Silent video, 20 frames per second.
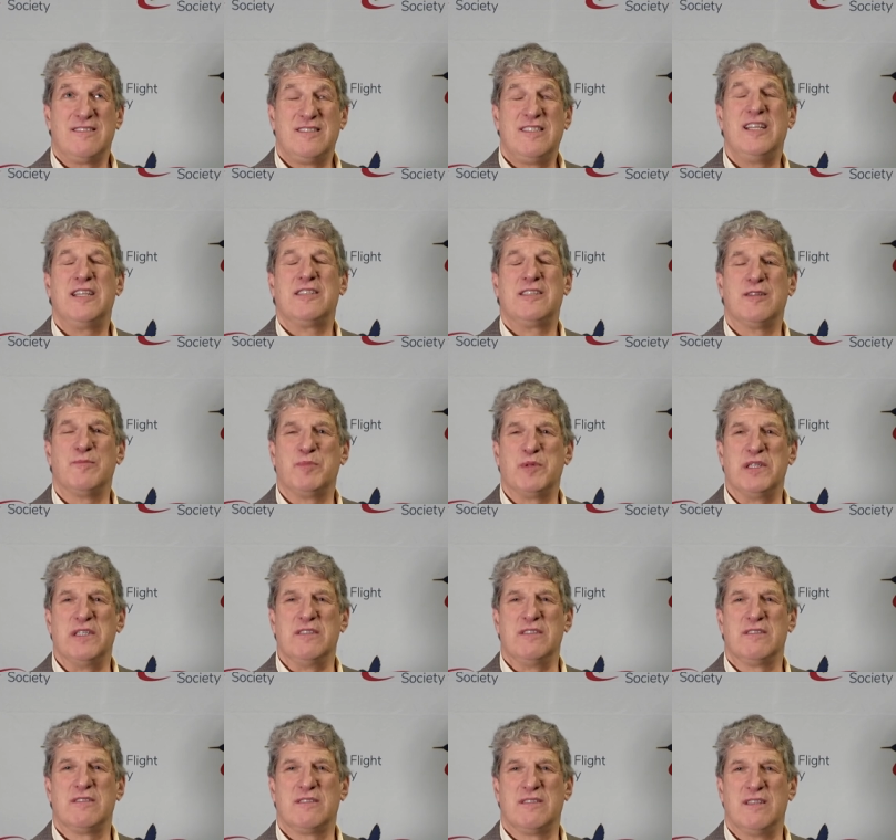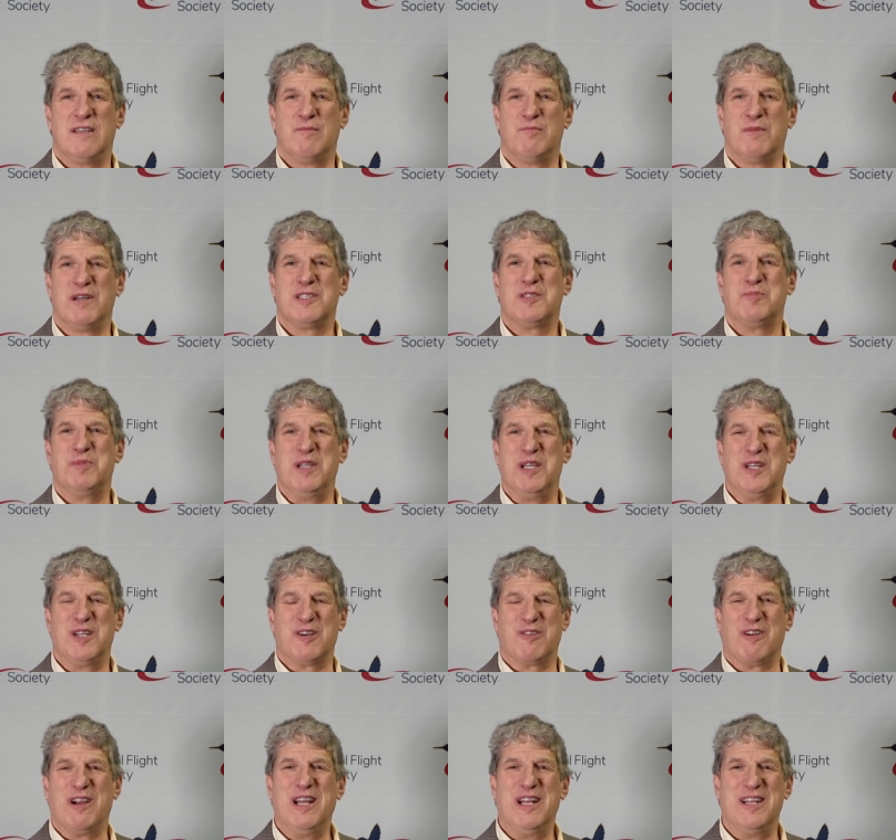disciplines that must be
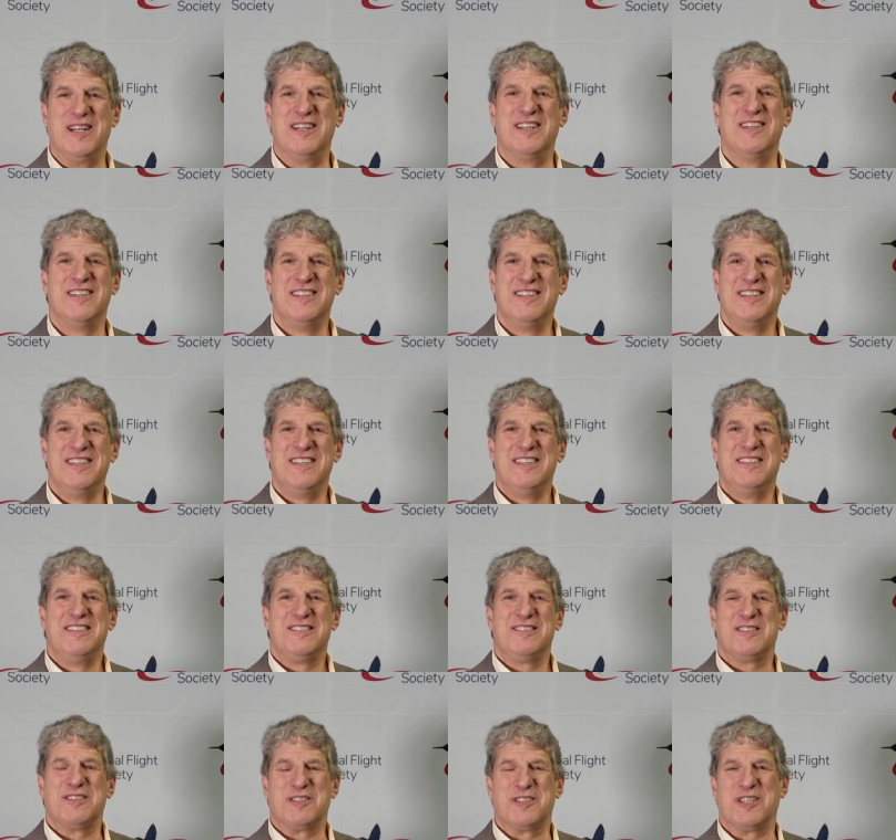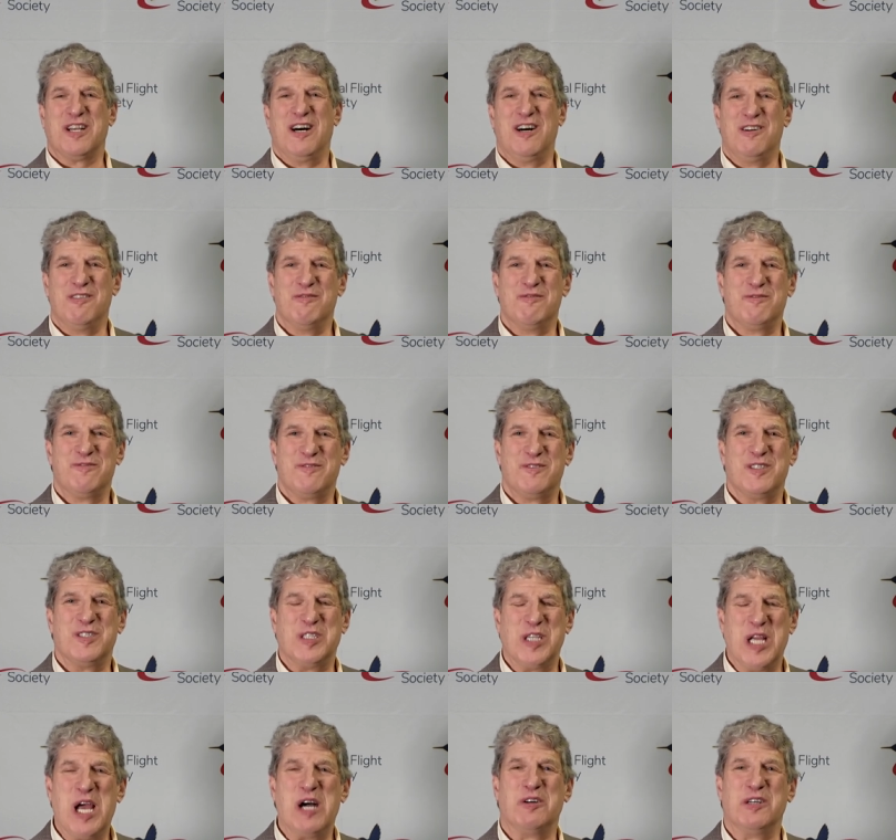integrated to solve the
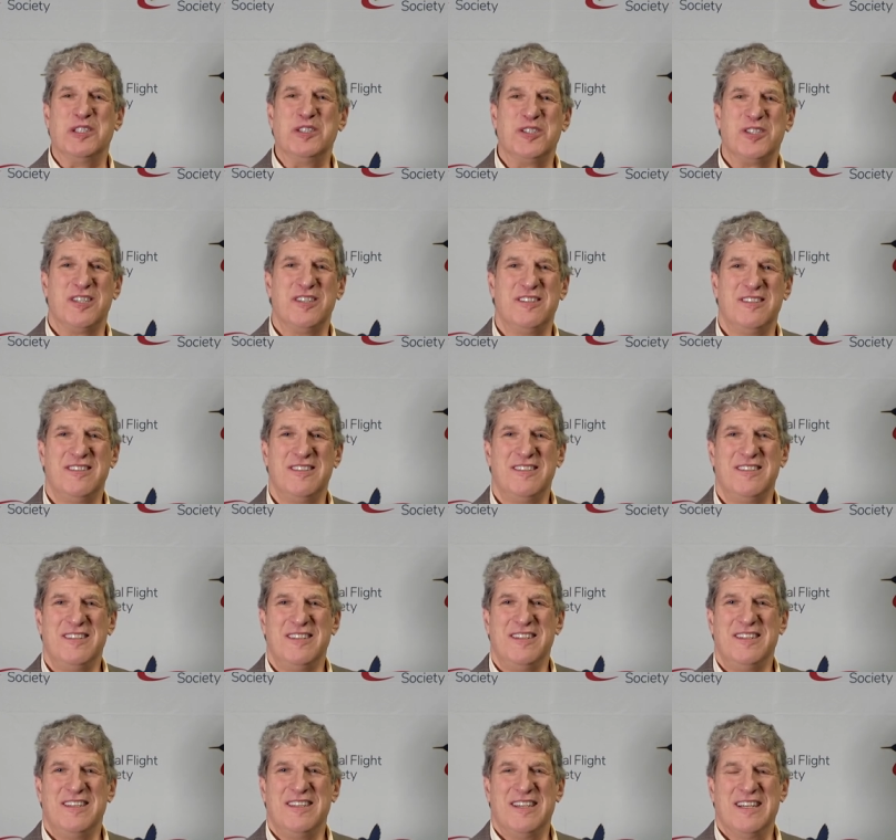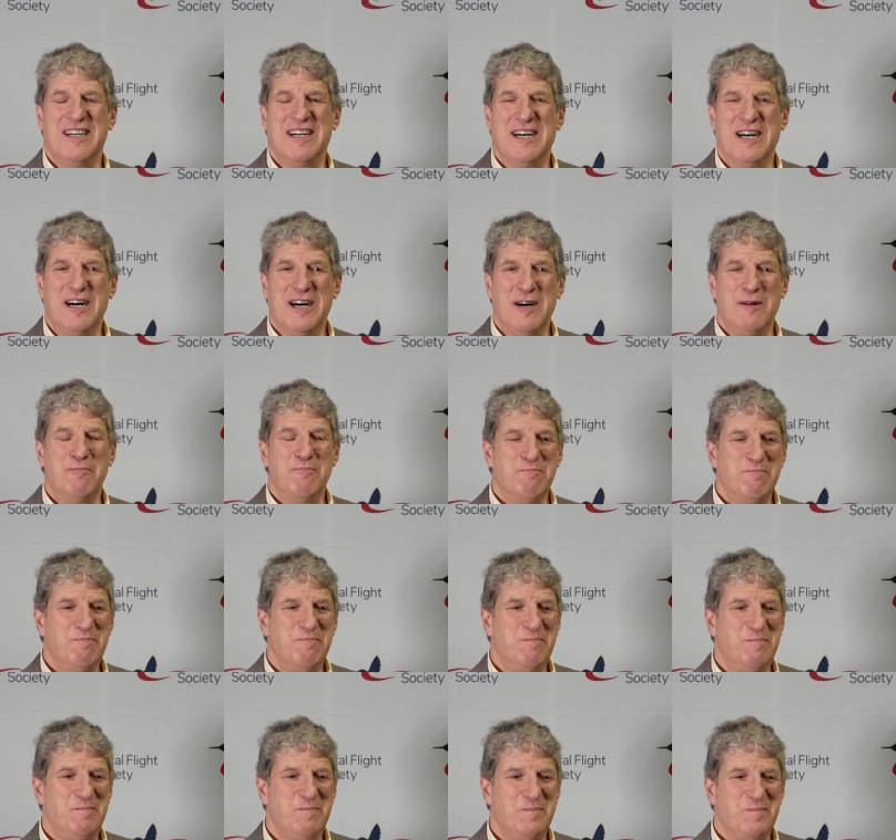challenge. Um,
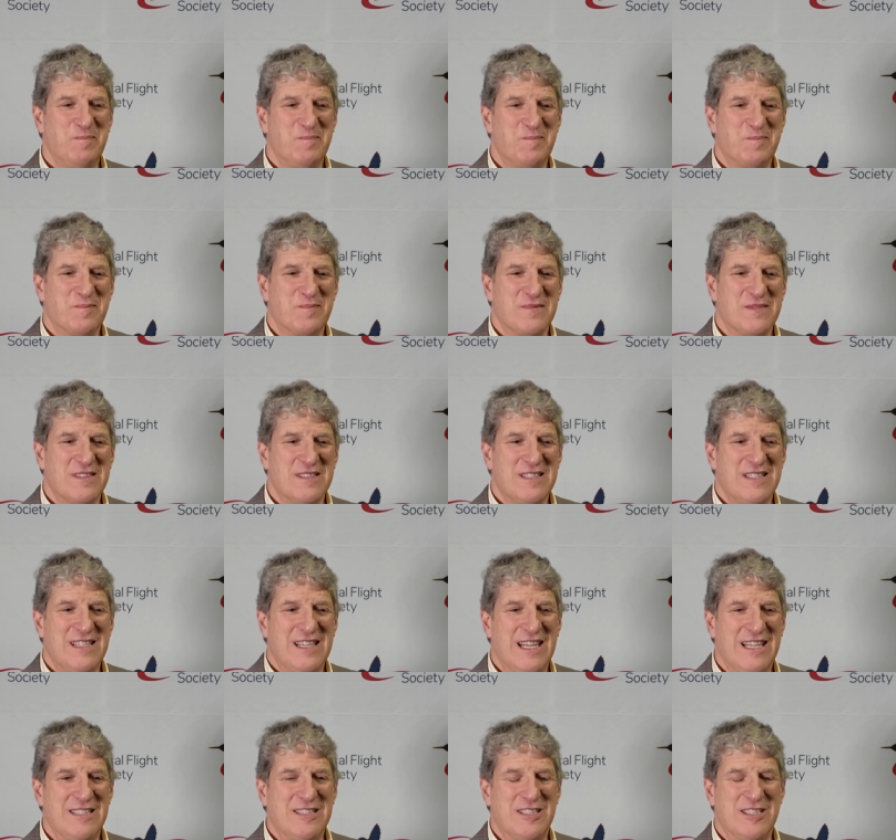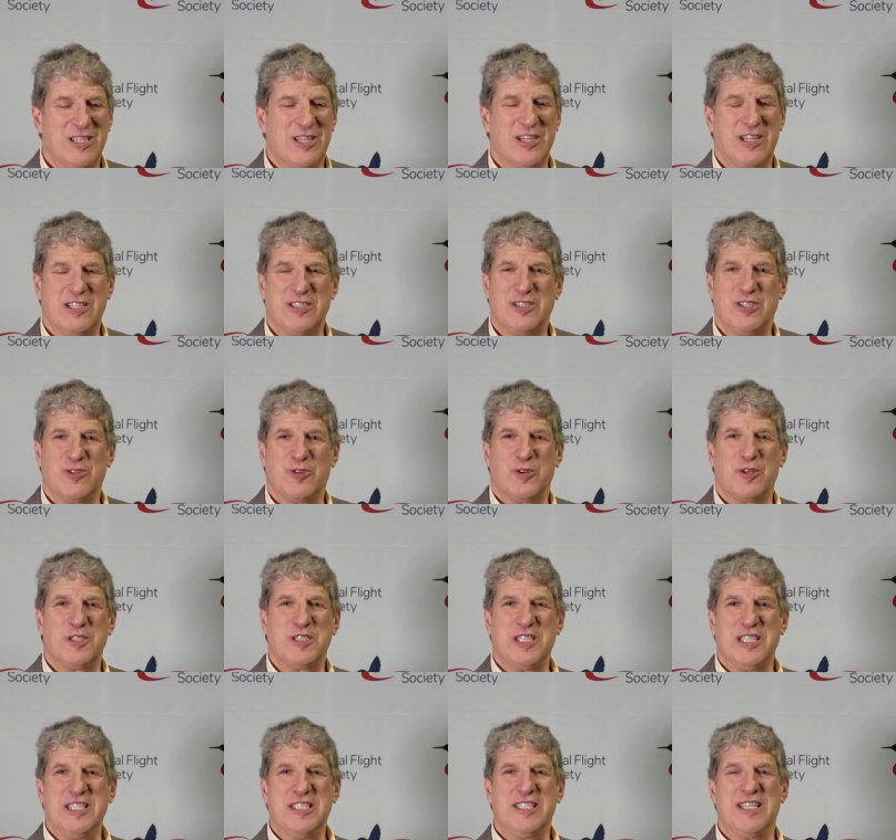as Sergei
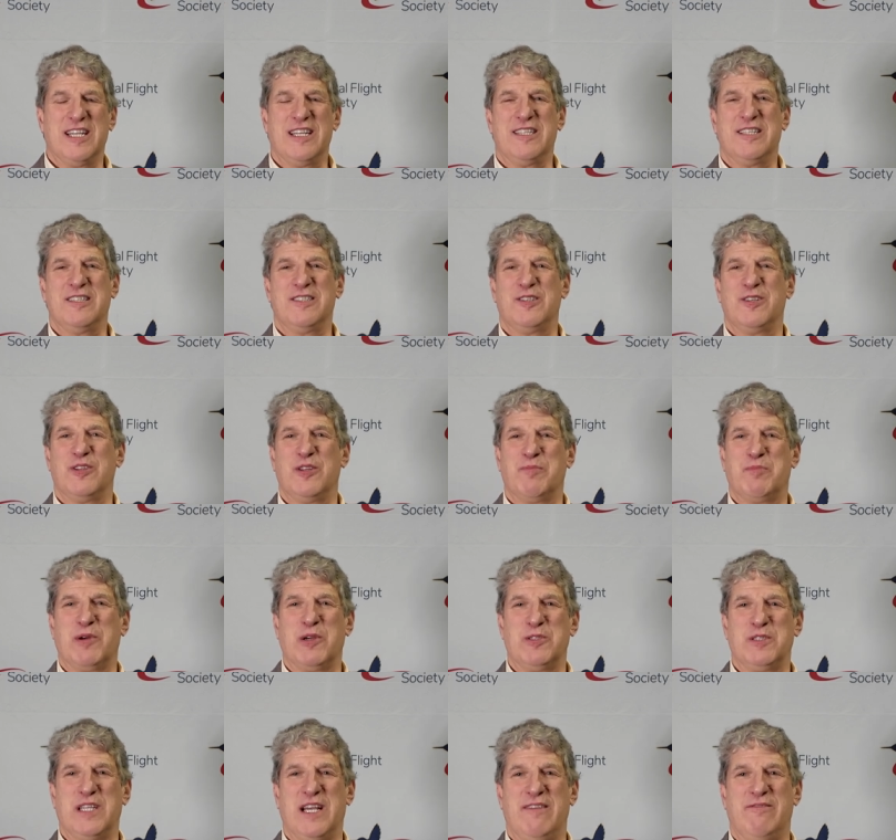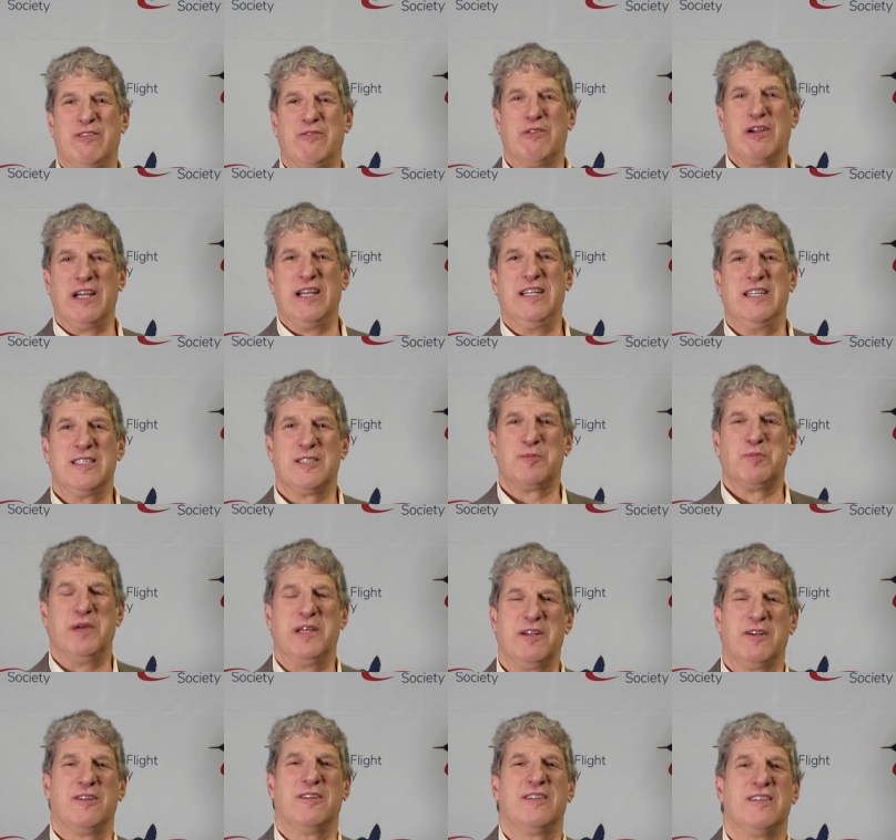Sikorsky said, you know, the birds have it right. It's
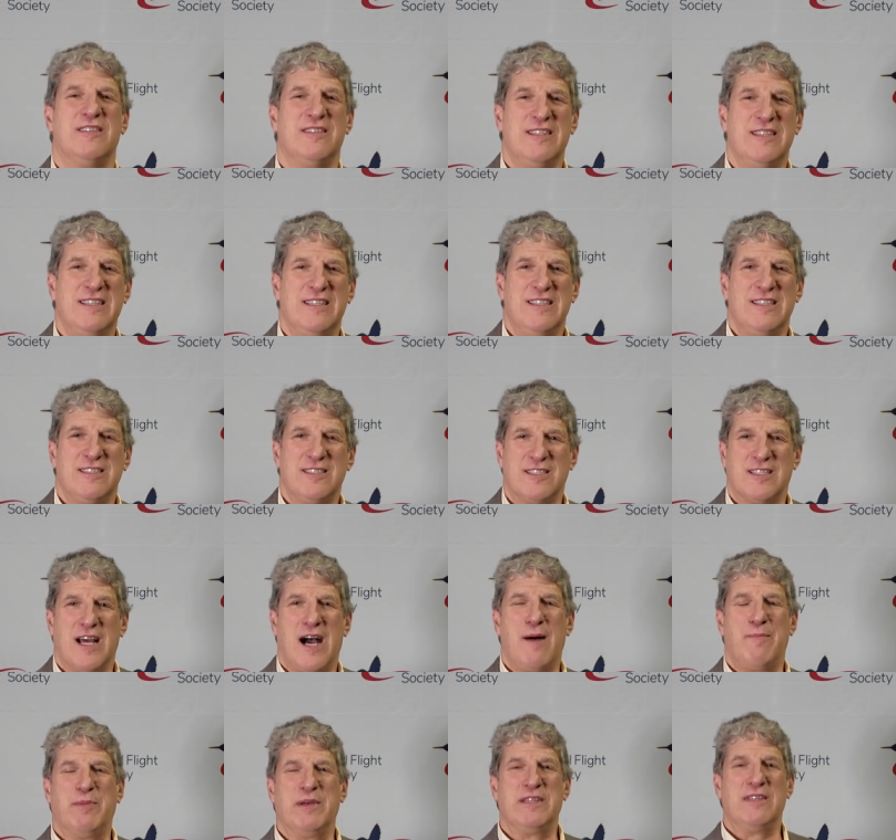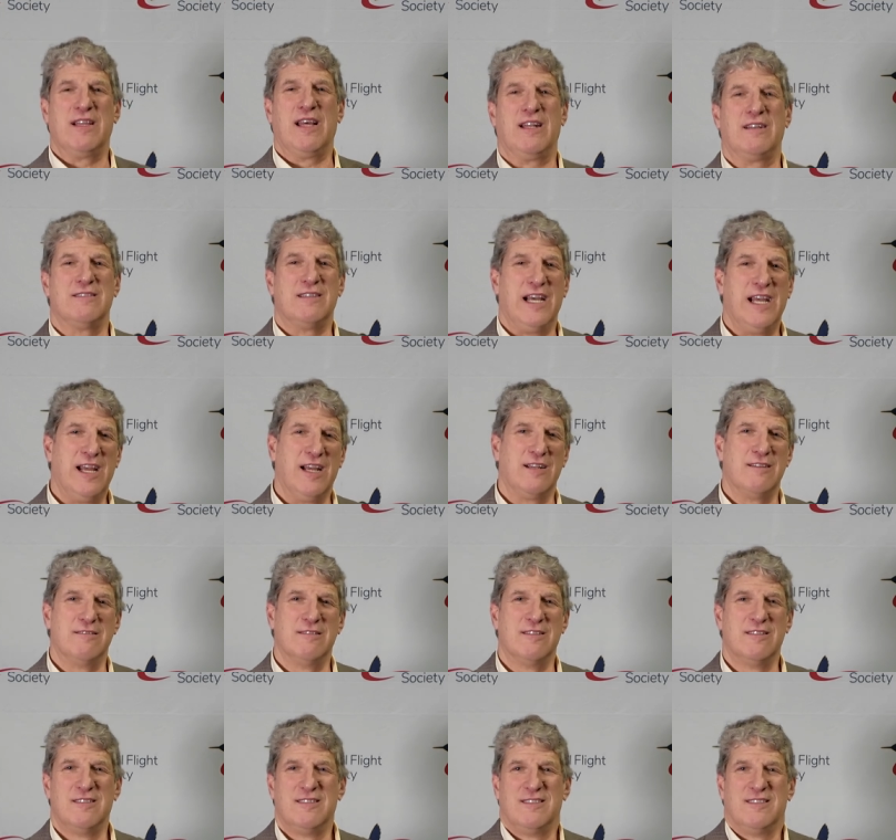better to stop and then
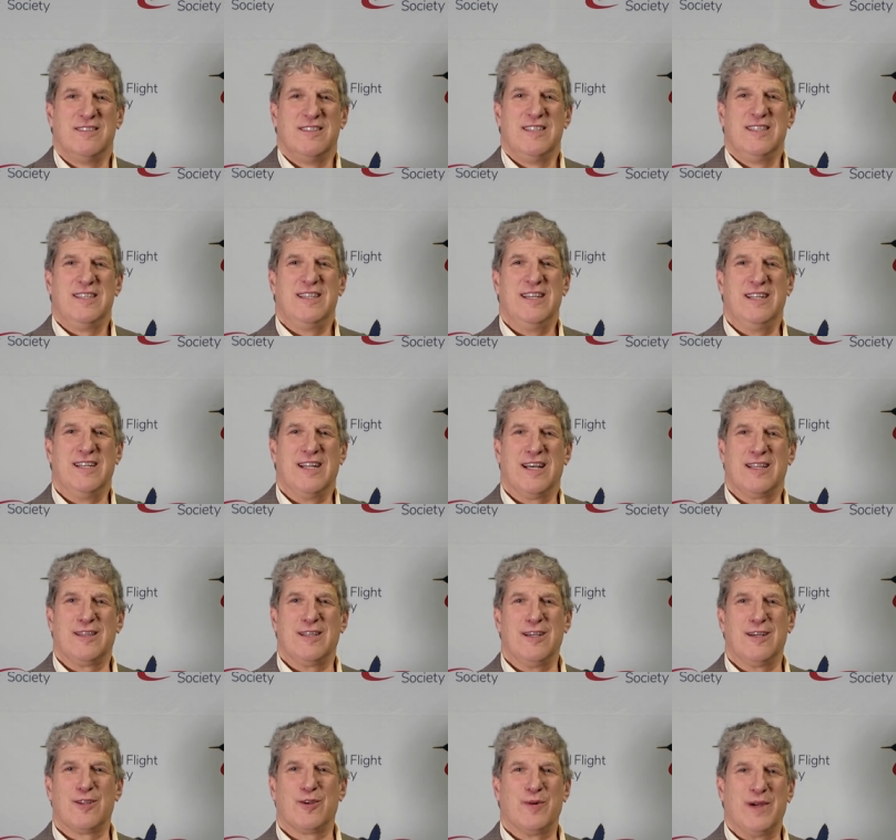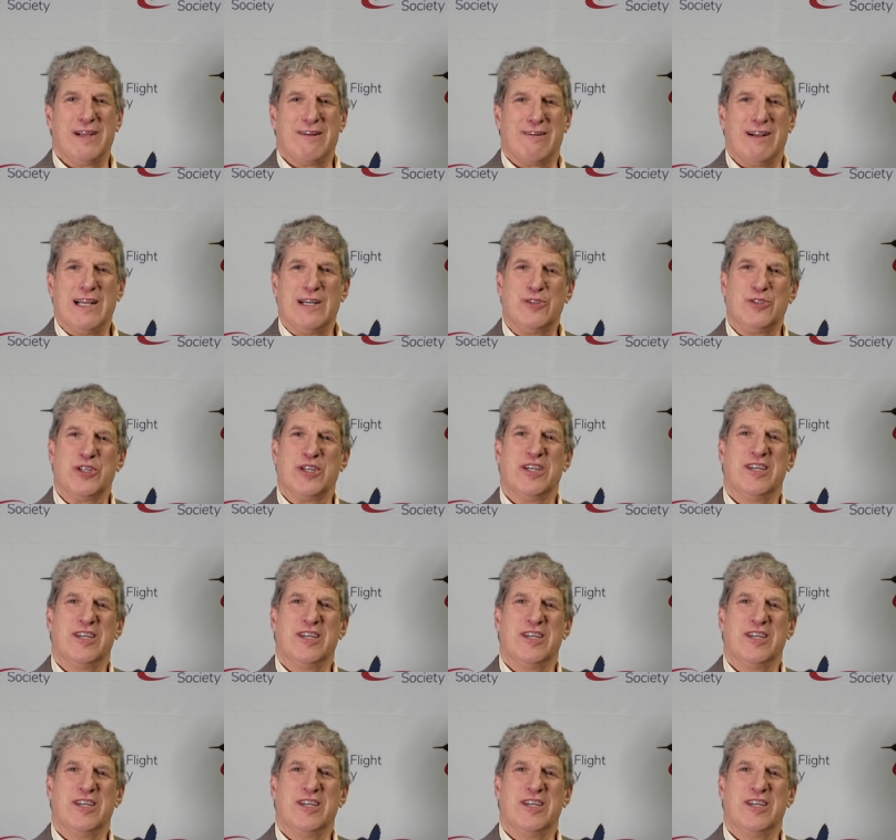land and not the other way around.